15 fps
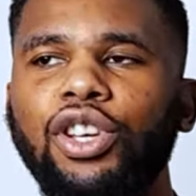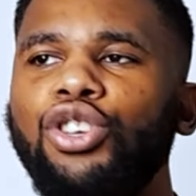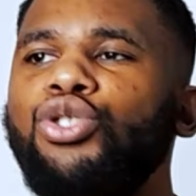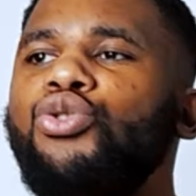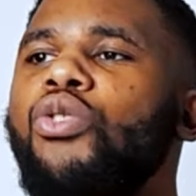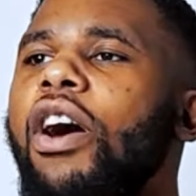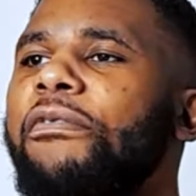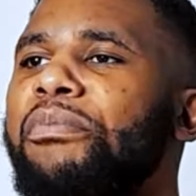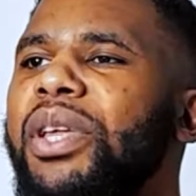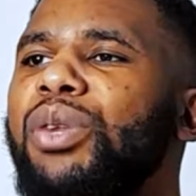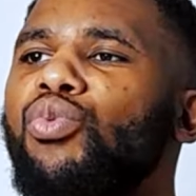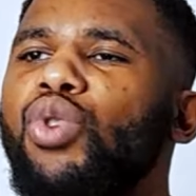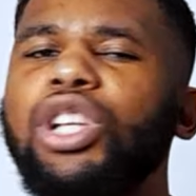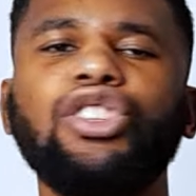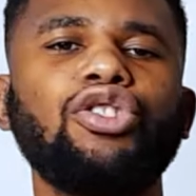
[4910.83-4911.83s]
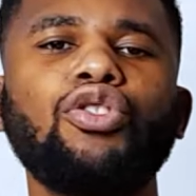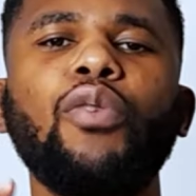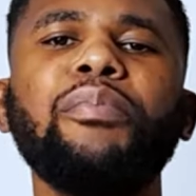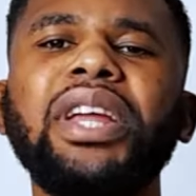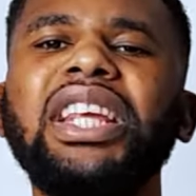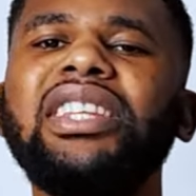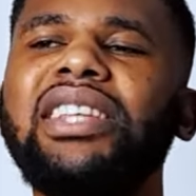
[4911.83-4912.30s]
You have been witched
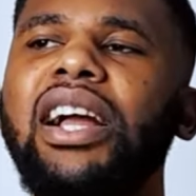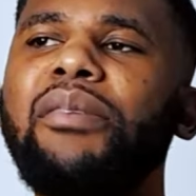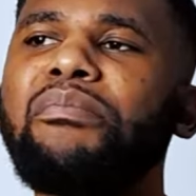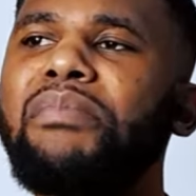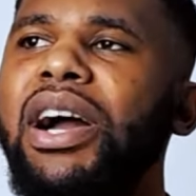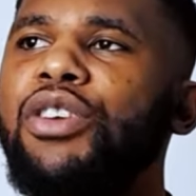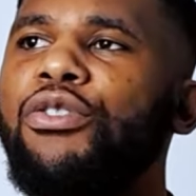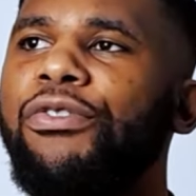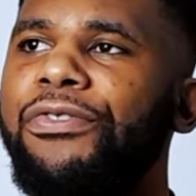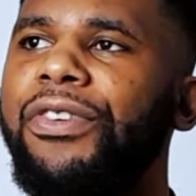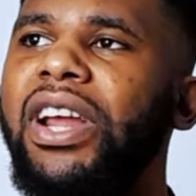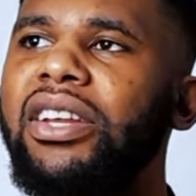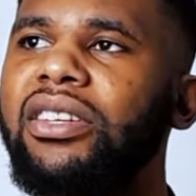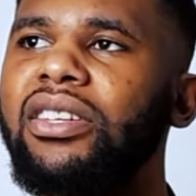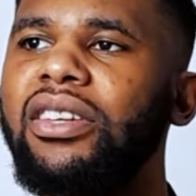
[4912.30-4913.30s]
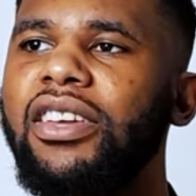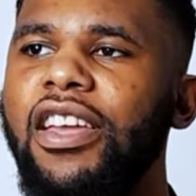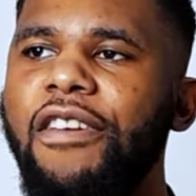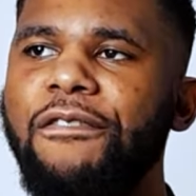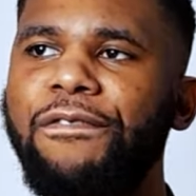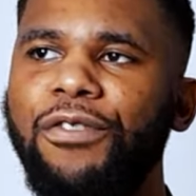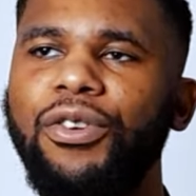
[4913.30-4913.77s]
so many times by your friend,
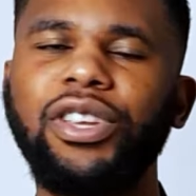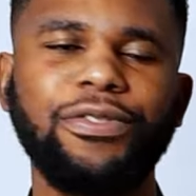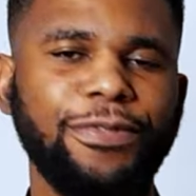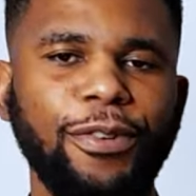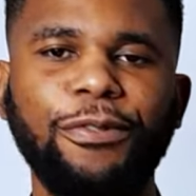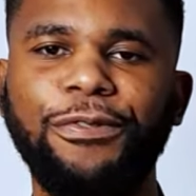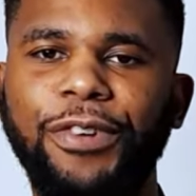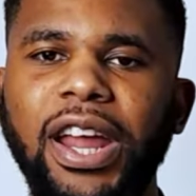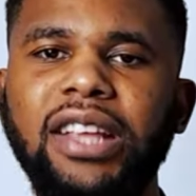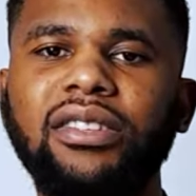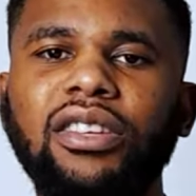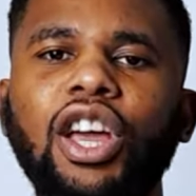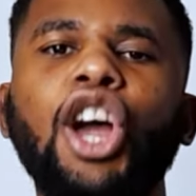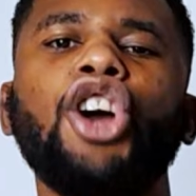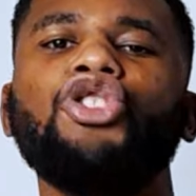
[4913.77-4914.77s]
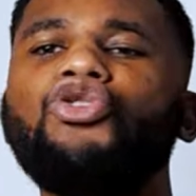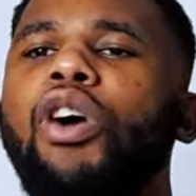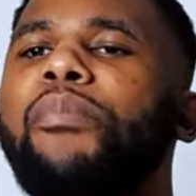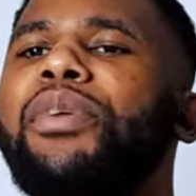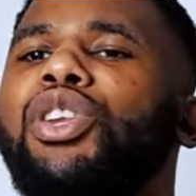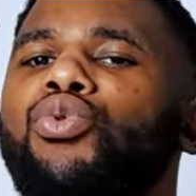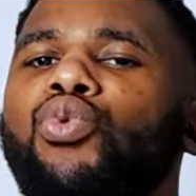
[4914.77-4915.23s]
influence from friend.
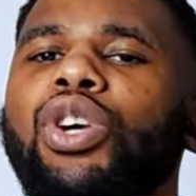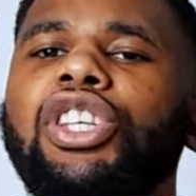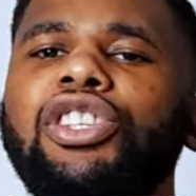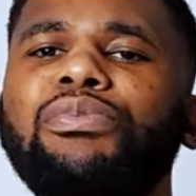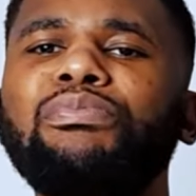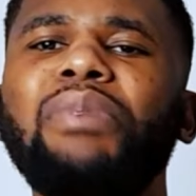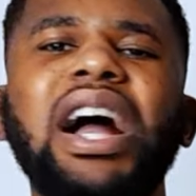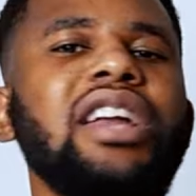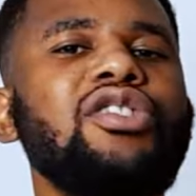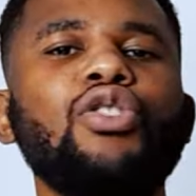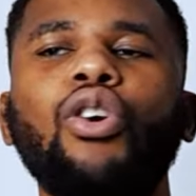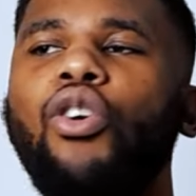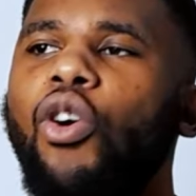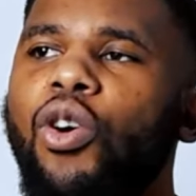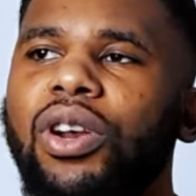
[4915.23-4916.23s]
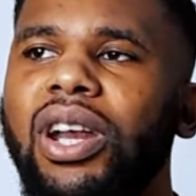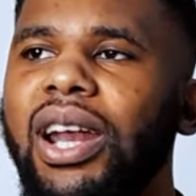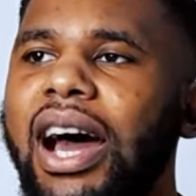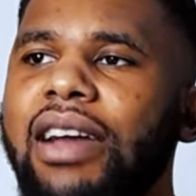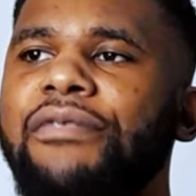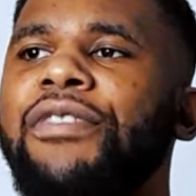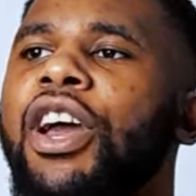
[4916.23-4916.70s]
You have been witched by your own
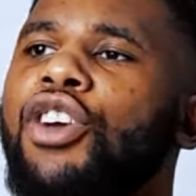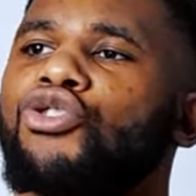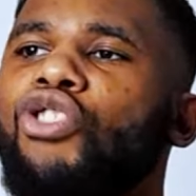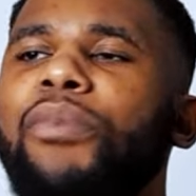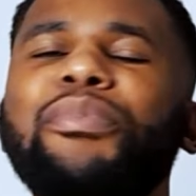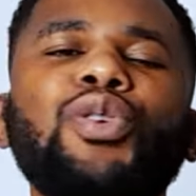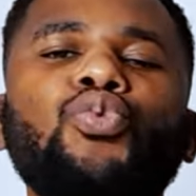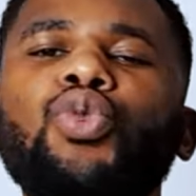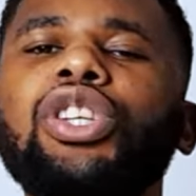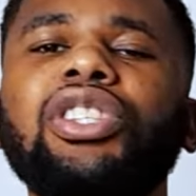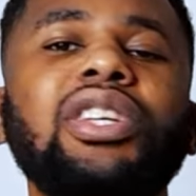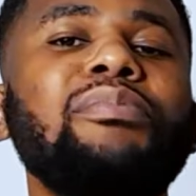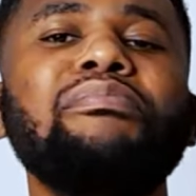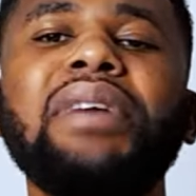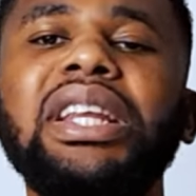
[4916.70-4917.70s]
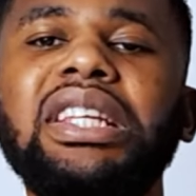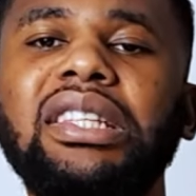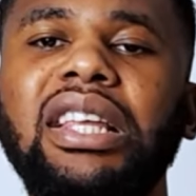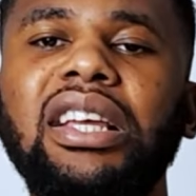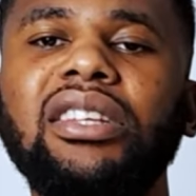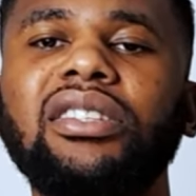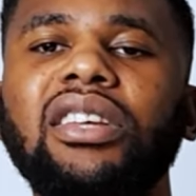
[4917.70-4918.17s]
life. You have been witched in many
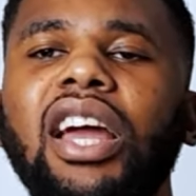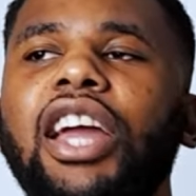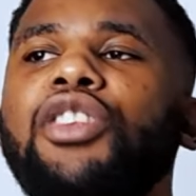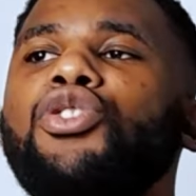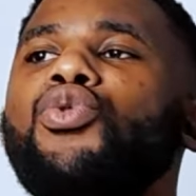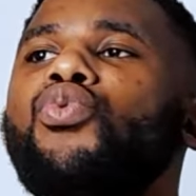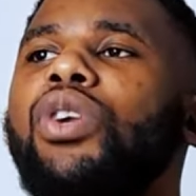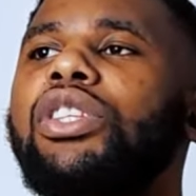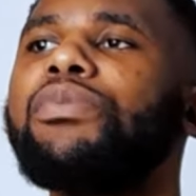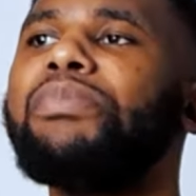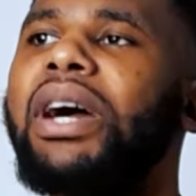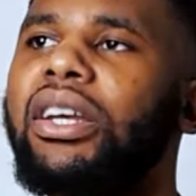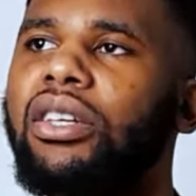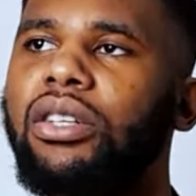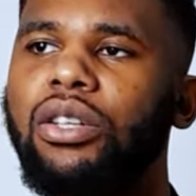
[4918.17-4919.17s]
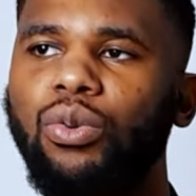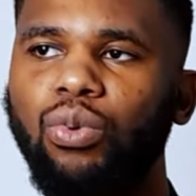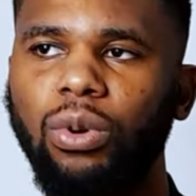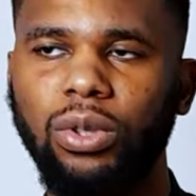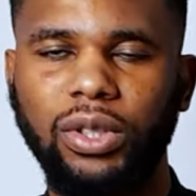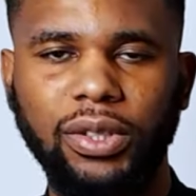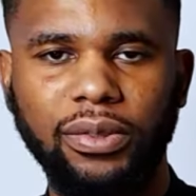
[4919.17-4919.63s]
things, and you went back in the
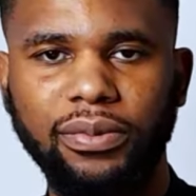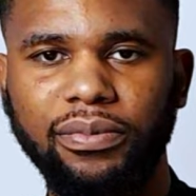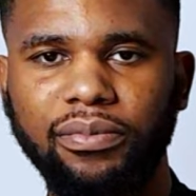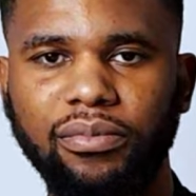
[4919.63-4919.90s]
world.